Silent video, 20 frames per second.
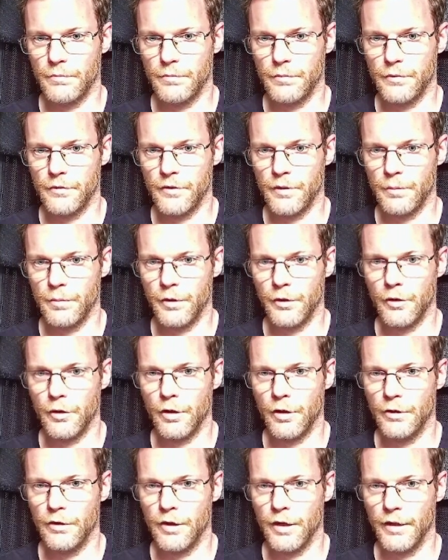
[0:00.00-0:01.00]
simply
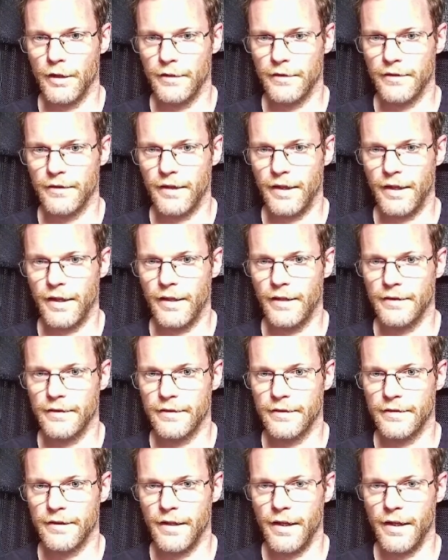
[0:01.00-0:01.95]
called that slice.